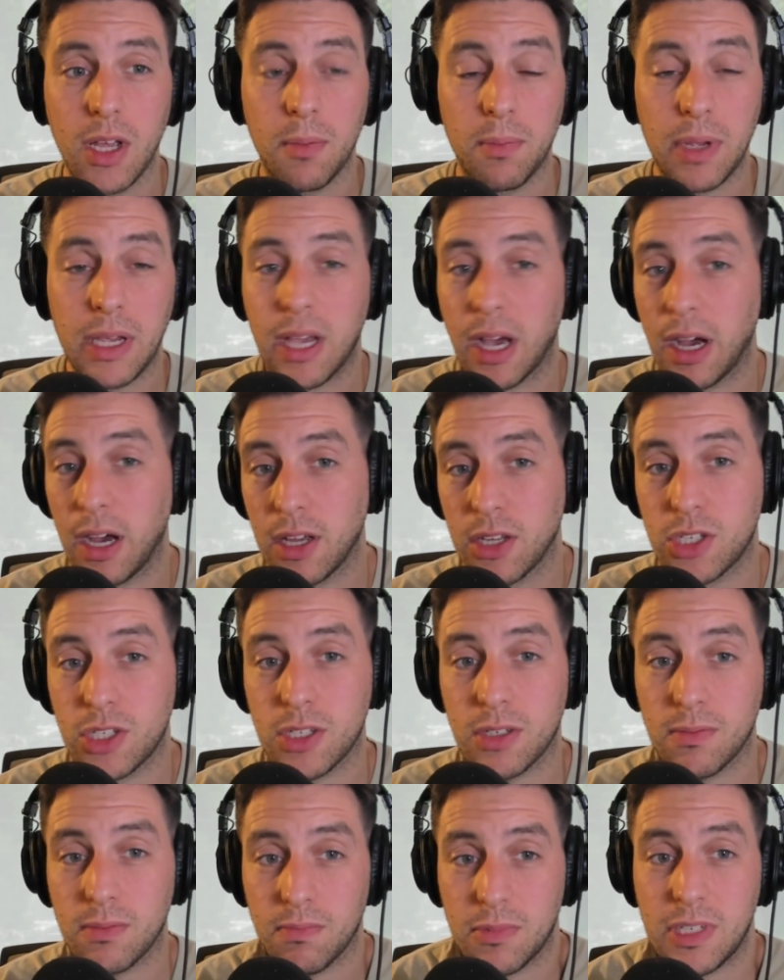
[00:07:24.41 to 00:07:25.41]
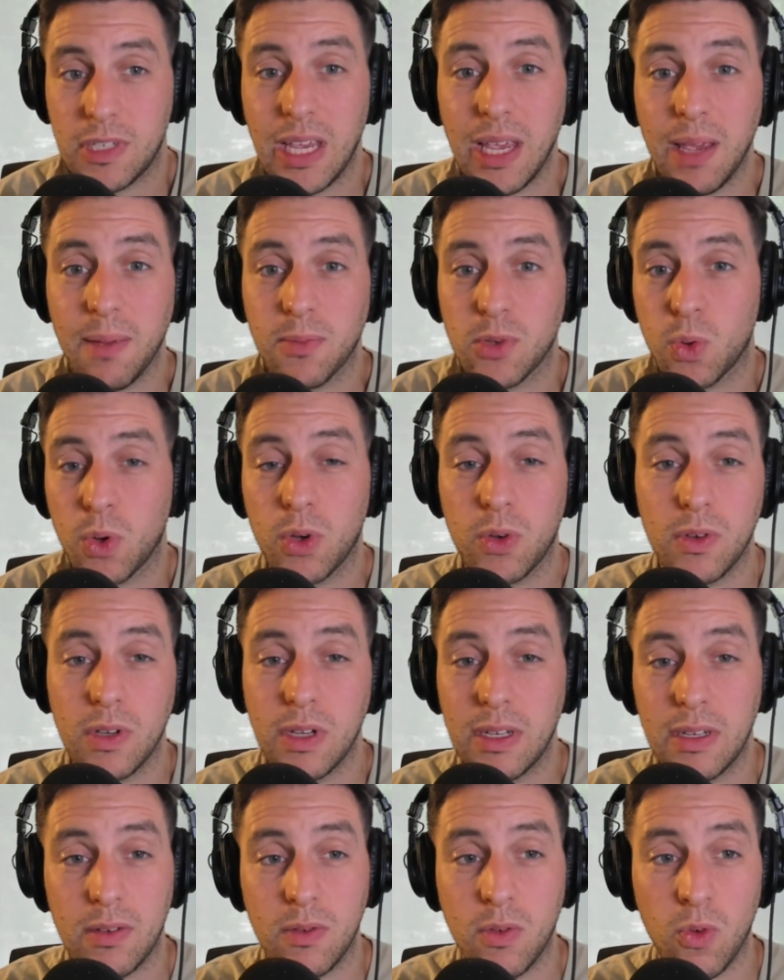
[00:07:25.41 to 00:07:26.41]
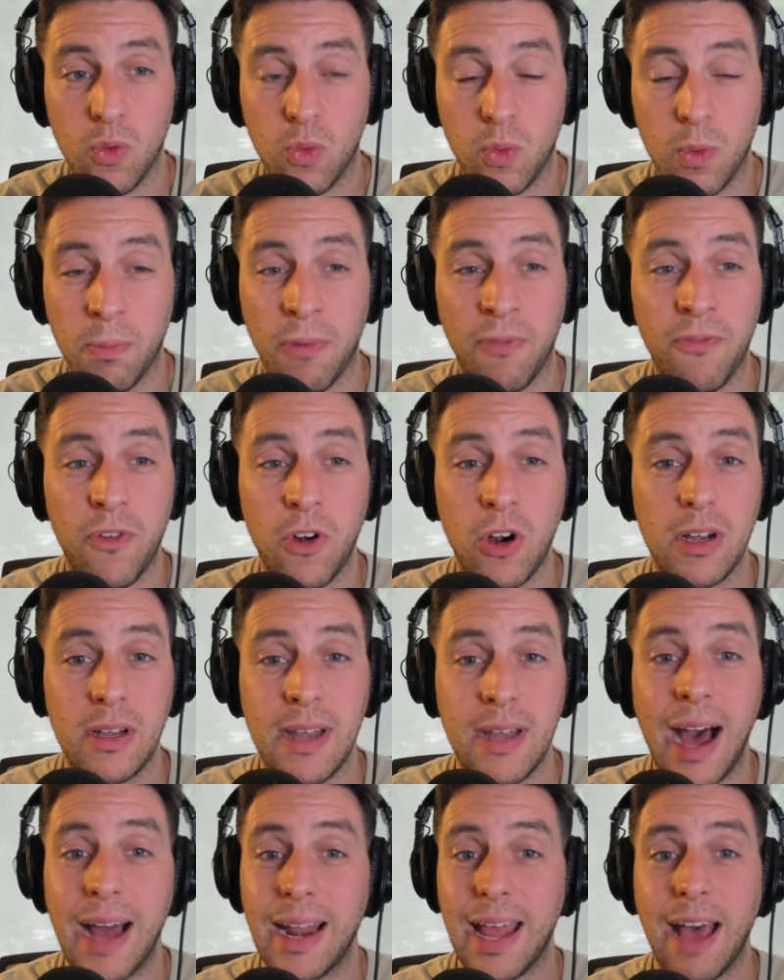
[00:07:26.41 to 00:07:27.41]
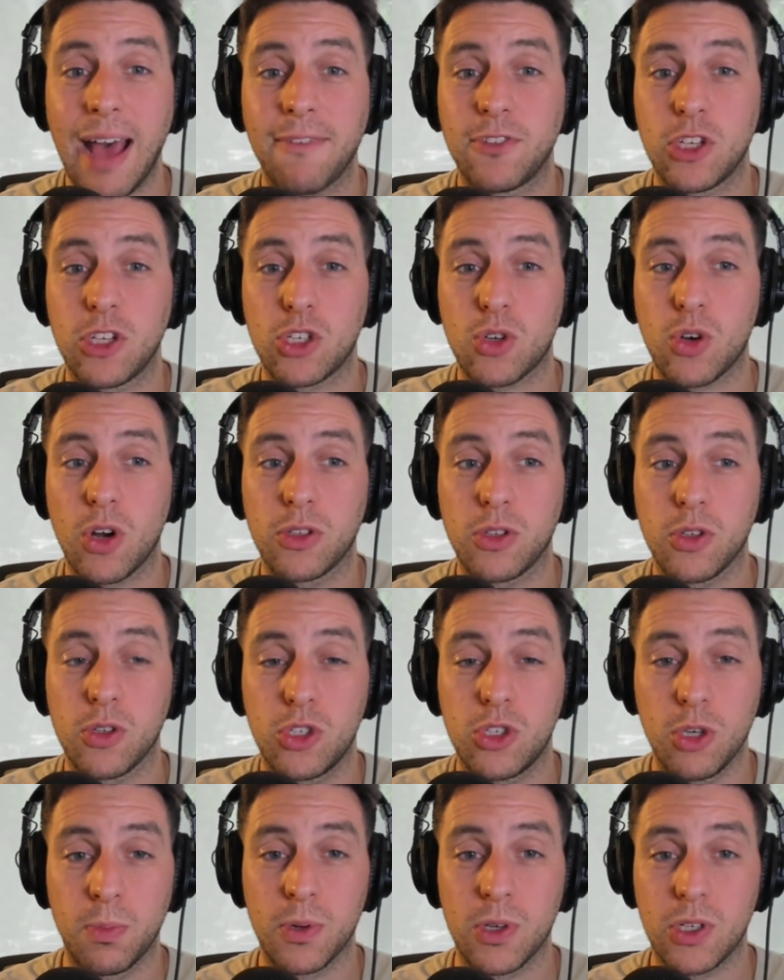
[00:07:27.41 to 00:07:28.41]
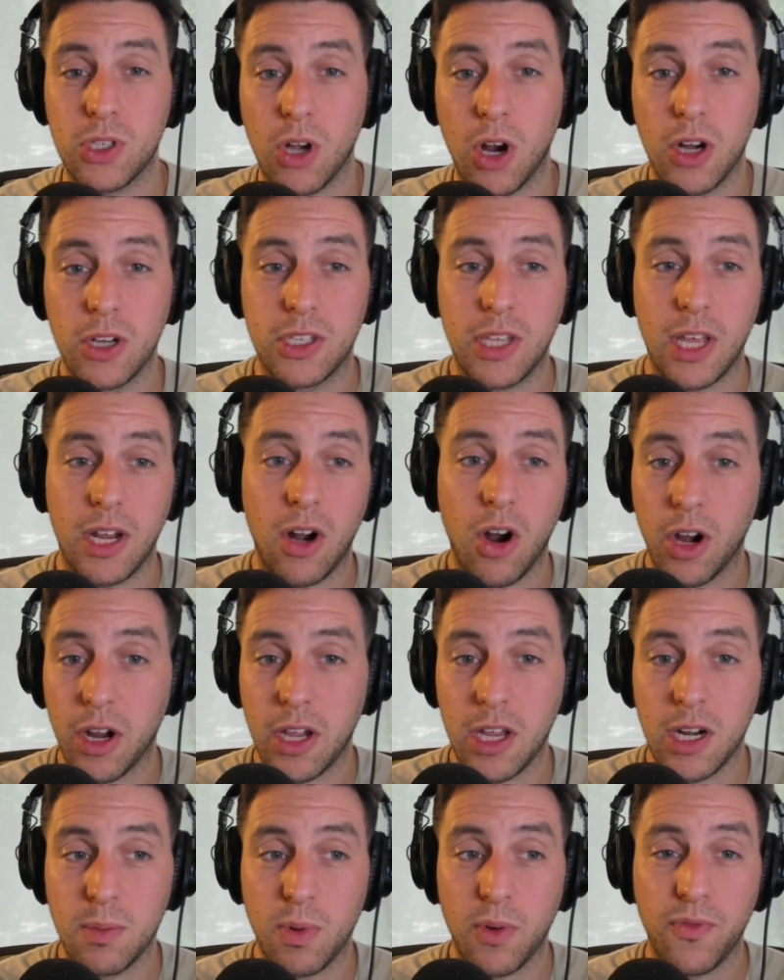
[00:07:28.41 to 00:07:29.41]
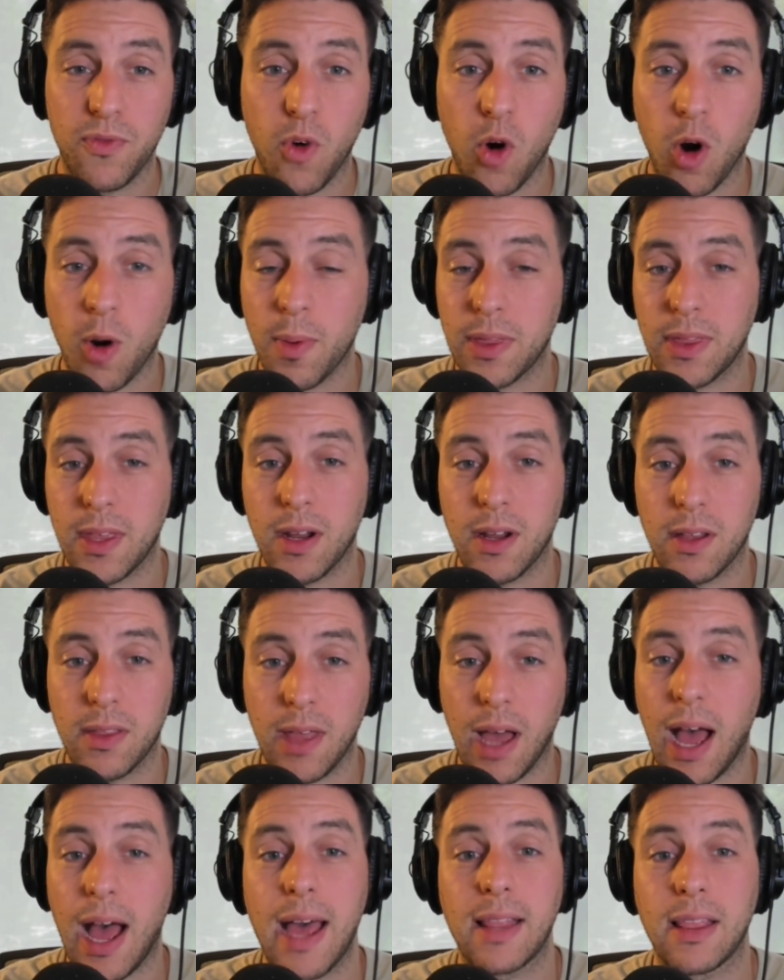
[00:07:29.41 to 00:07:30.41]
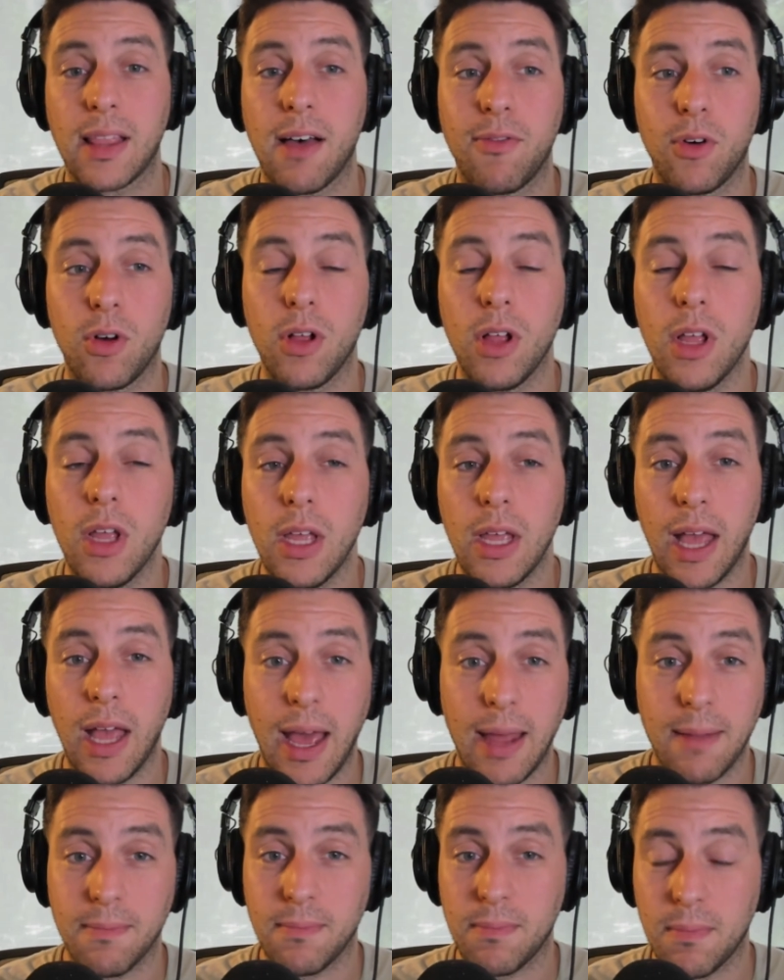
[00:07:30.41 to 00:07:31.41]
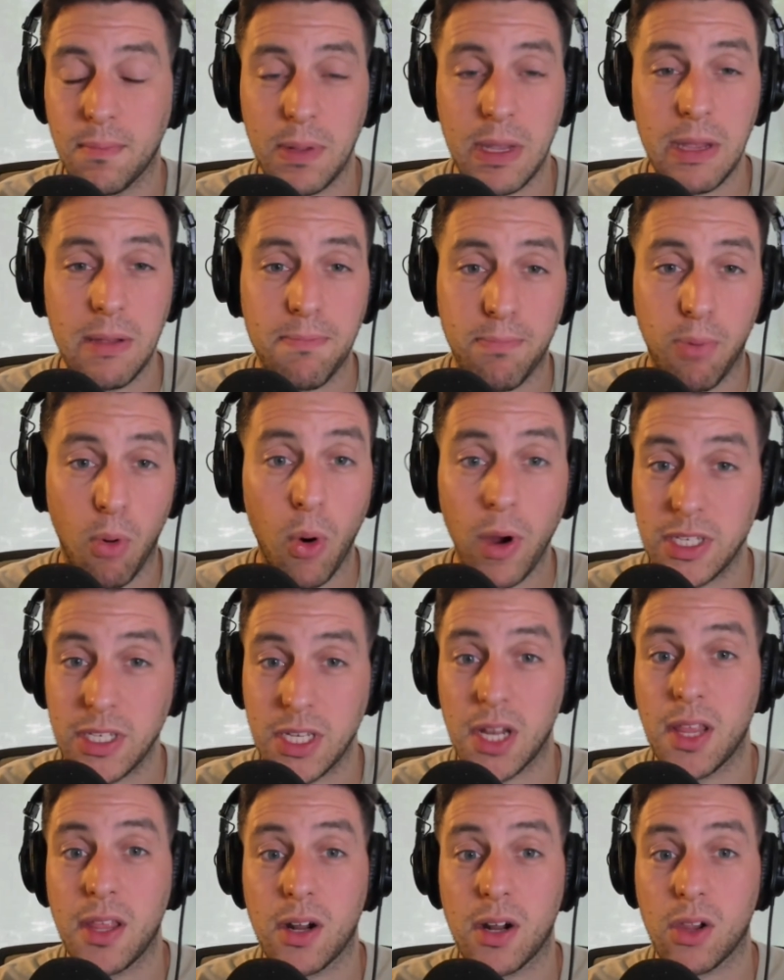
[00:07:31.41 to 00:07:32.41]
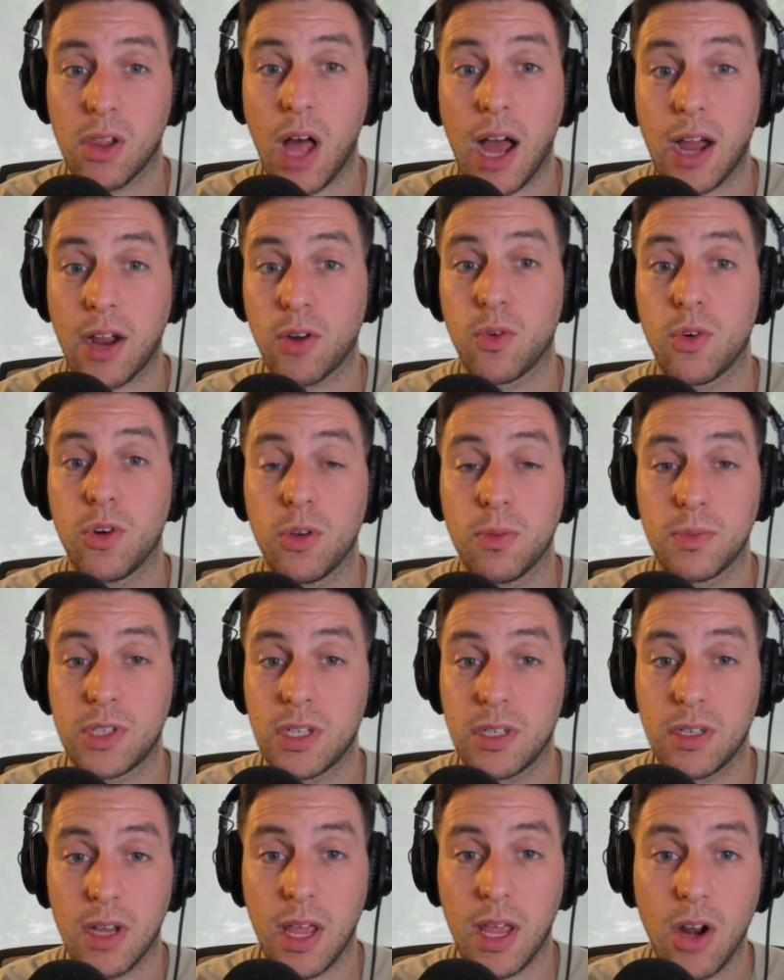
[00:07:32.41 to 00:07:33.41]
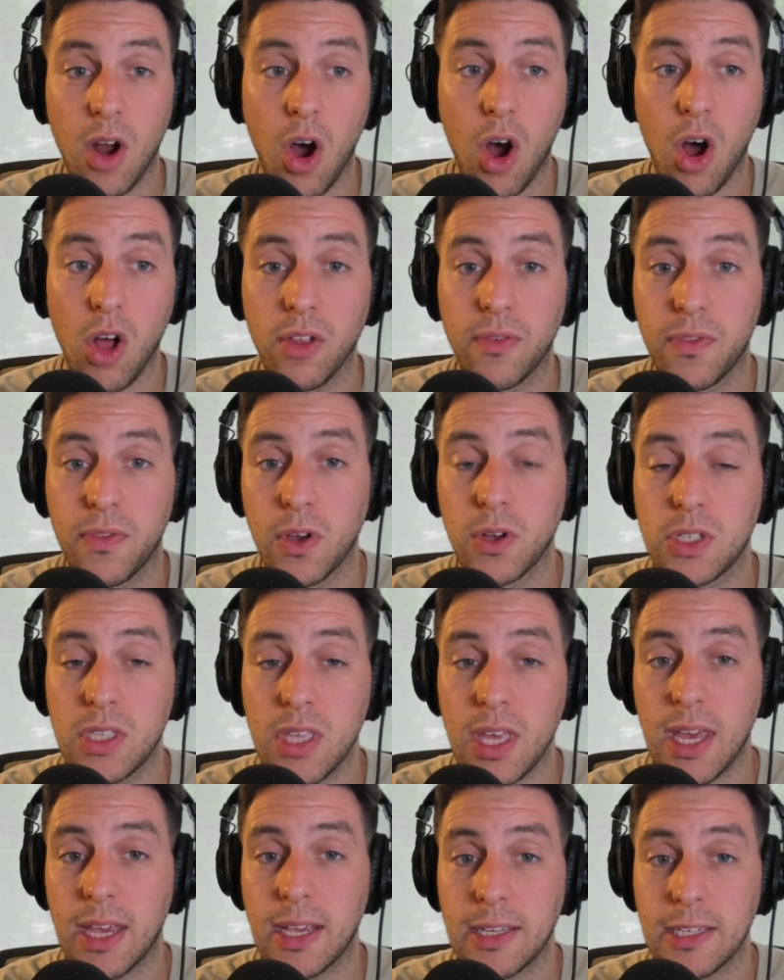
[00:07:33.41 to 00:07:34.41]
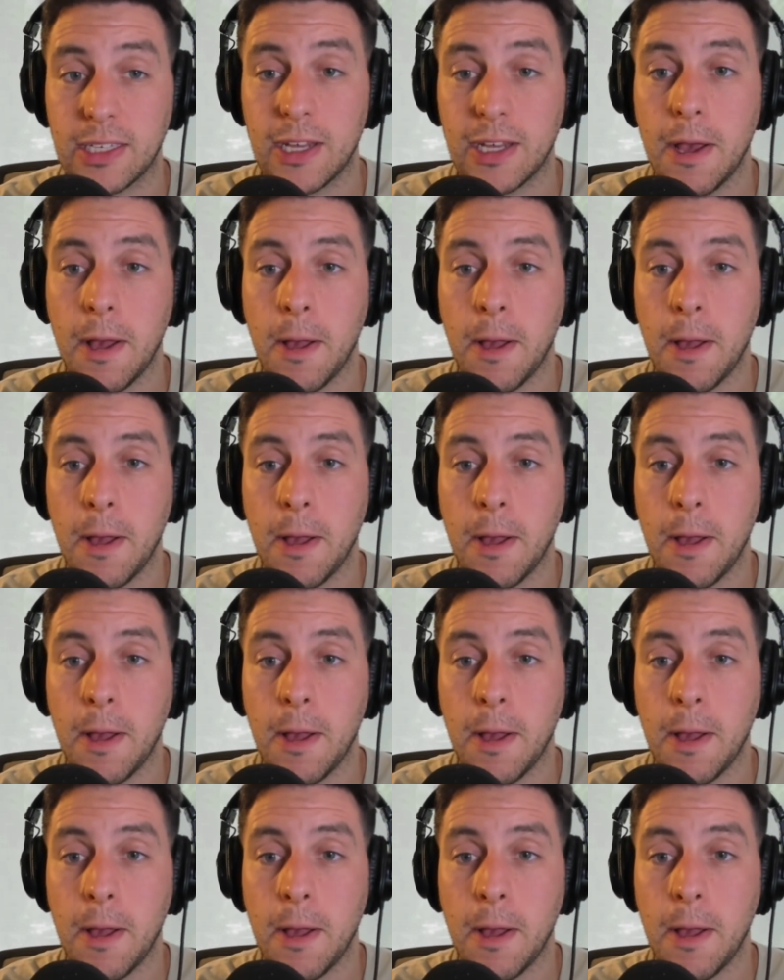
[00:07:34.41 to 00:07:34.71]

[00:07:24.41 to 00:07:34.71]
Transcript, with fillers: because teams would would prefer to not have disgruntled superstars that aren't going to perform at their, the high level and be poison in their locker rooms and, and all of those things.